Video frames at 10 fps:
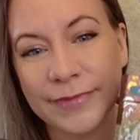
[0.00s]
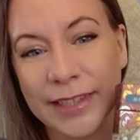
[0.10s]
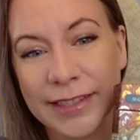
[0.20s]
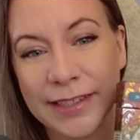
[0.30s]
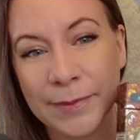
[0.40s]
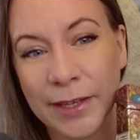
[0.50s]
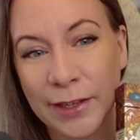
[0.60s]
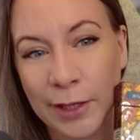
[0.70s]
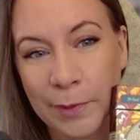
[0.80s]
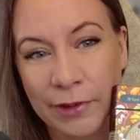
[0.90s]
This is my
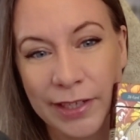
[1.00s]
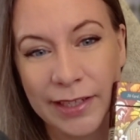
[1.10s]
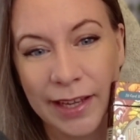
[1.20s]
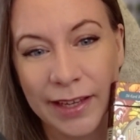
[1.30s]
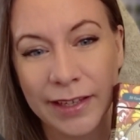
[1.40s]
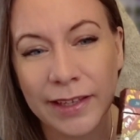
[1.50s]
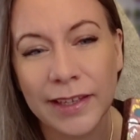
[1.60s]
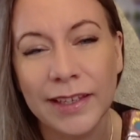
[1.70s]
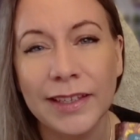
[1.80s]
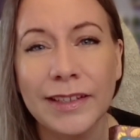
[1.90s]
herbiary deck.
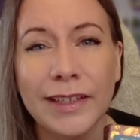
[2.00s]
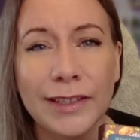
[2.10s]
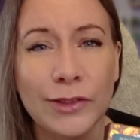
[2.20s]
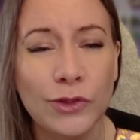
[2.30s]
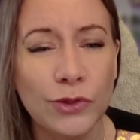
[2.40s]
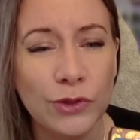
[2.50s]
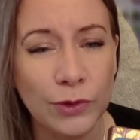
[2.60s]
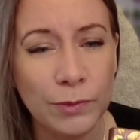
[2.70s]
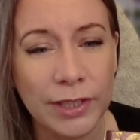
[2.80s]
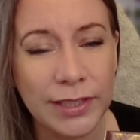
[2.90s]
It is
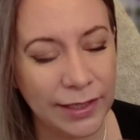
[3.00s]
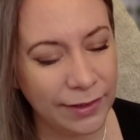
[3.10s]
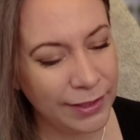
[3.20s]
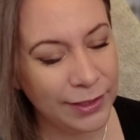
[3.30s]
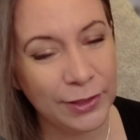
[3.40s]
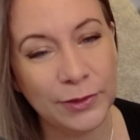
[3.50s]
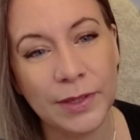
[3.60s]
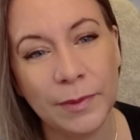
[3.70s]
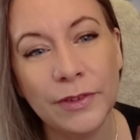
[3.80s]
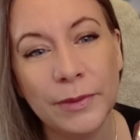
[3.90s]
so pretty. I know
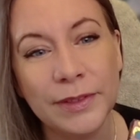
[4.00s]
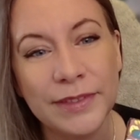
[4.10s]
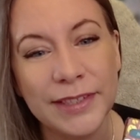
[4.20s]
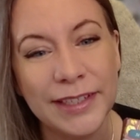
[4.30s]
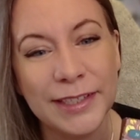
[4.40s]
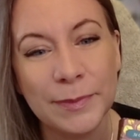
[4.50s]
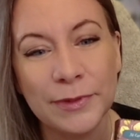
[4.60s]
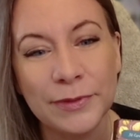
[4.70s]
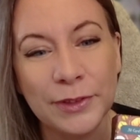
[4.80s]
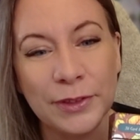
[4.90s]
some of you will have seen this
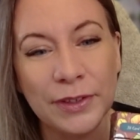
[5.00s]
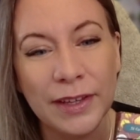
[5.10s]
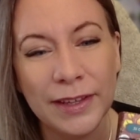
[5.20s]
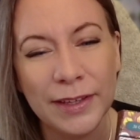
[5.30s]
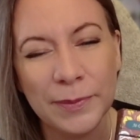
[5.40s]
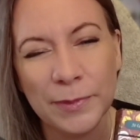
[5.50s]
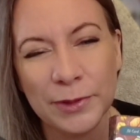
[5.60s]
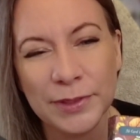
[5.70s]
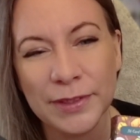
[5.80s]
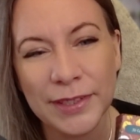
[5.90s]
before, but
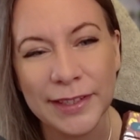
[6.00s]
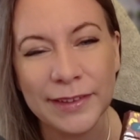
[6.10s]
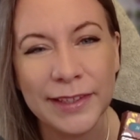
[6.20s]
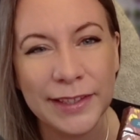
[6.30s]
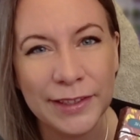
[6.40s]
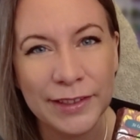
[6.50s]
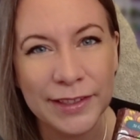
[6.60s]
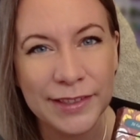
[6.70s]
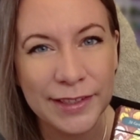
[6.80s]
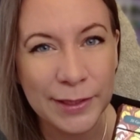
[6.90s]
also I don't think you
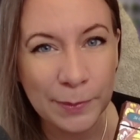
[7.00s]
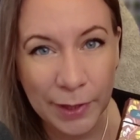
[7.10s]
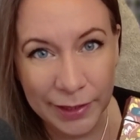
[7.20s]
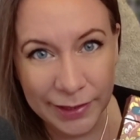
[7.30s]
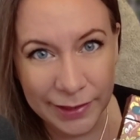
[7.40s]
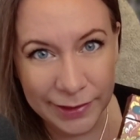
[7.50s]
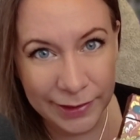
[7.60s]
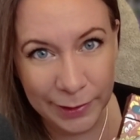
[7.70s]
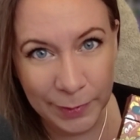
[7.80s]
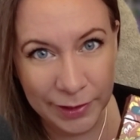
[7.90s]
guys are going to mind
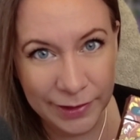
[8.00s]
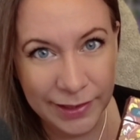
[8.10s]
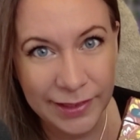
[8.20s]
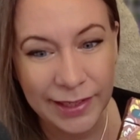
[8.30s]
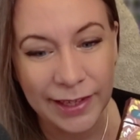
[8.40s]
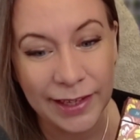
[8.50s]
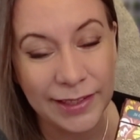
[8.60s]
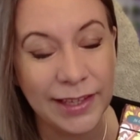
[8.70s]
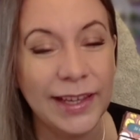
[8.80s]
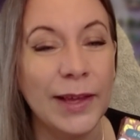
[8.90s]
too much seeing it
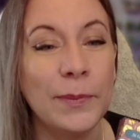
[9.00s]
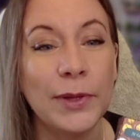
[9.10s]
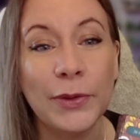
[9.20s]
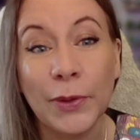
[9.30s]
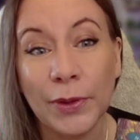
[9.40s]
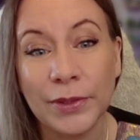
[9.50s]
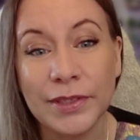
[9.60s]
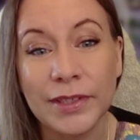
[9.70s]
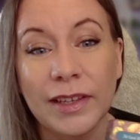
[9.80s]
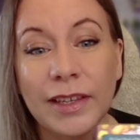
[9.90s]
again
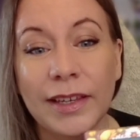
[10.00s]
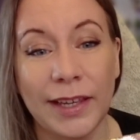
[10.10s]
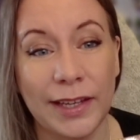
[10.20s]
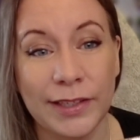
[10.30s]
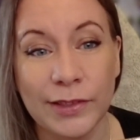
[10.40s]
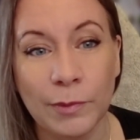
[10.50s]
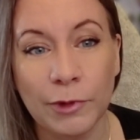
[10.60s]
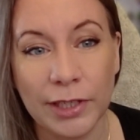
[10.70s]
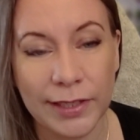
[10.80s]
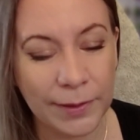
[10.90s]
because it is so
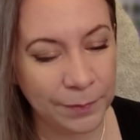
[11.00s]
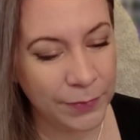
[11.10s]
pretty.